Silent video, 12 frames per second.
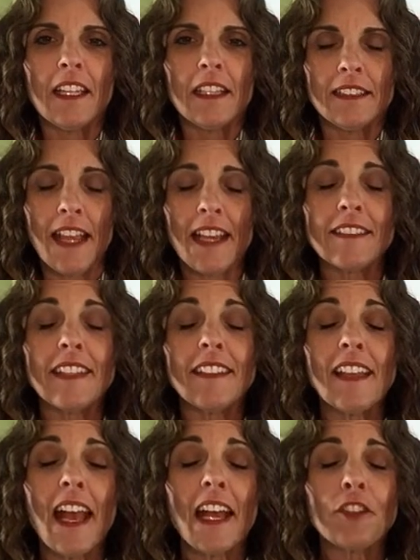Daisy
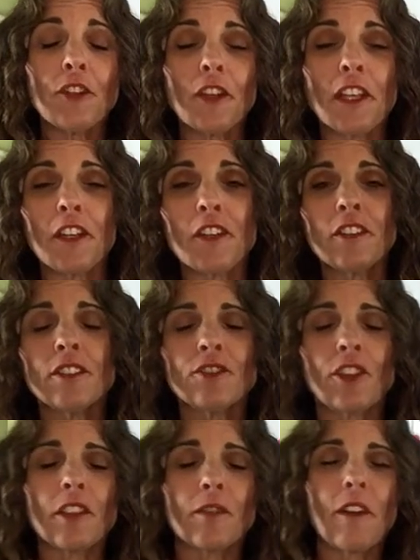Daniel here,
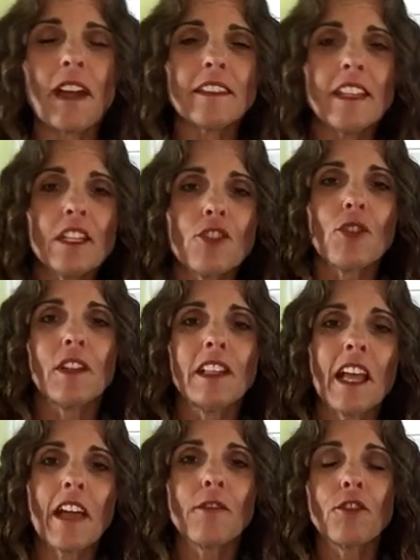certified teacher and
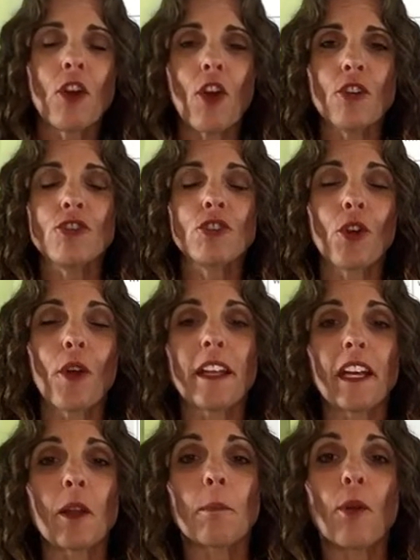life coach, going
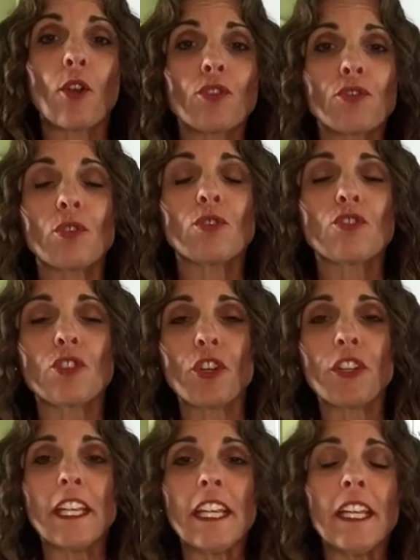on a personal
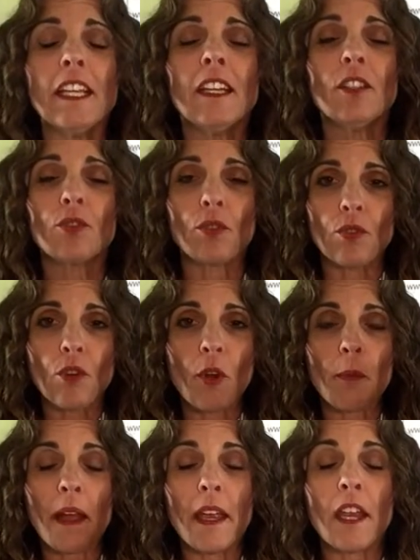journey to grow
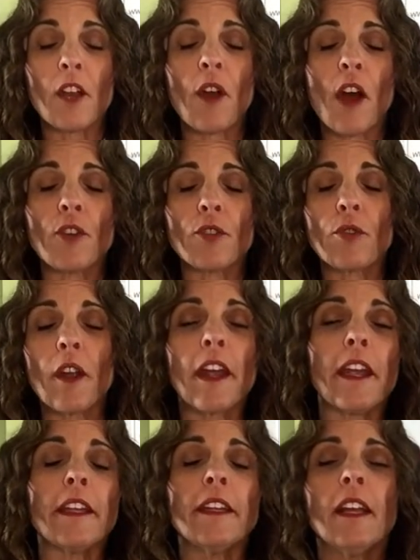my hair out
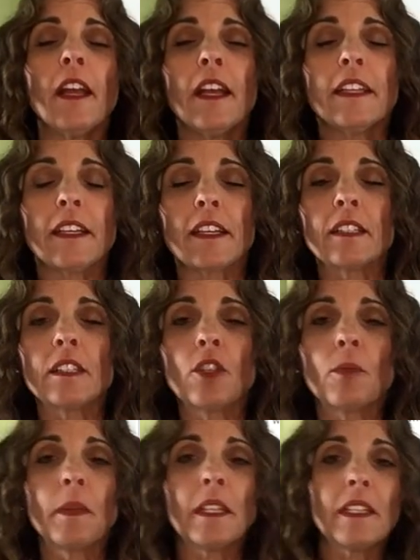gray, get a little
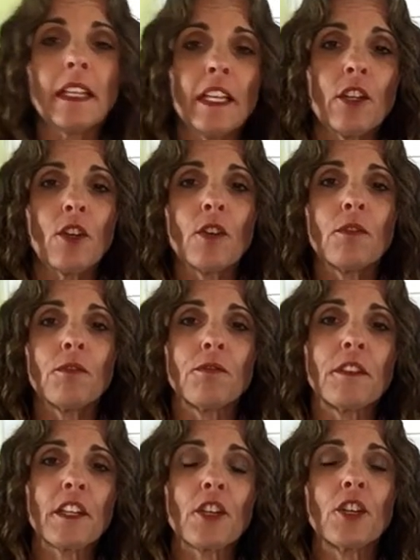bit leaner,
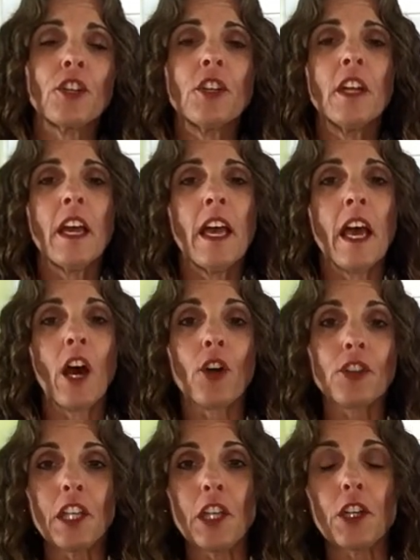fitter,
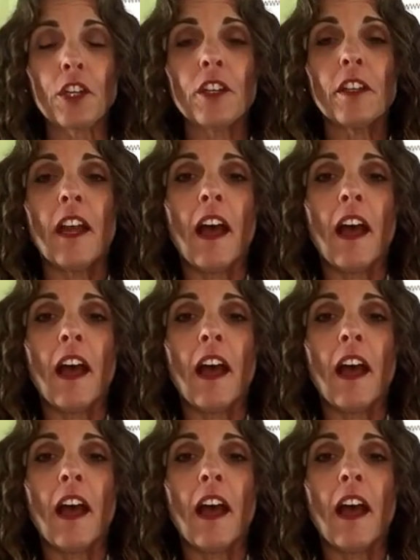healthier.